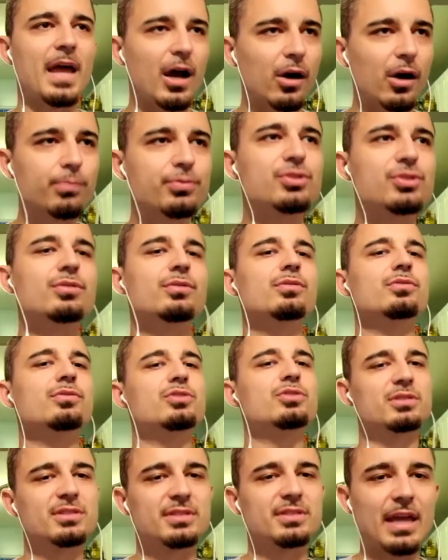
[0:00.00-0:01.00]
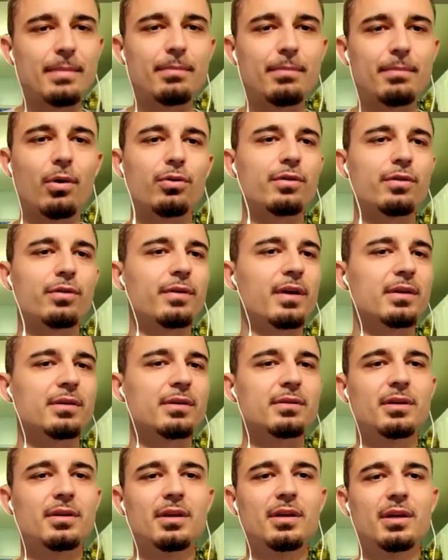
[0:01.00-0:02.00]
helps you just stay
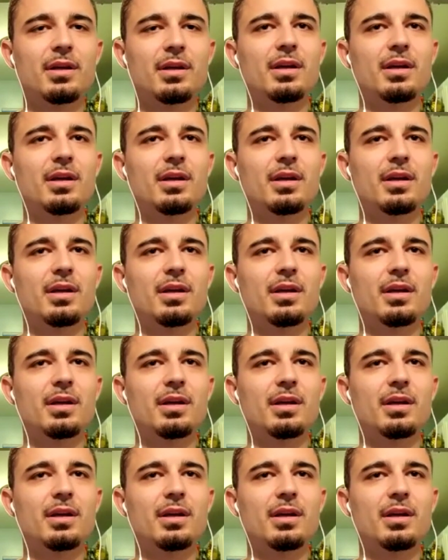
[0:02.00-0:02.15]
motivated.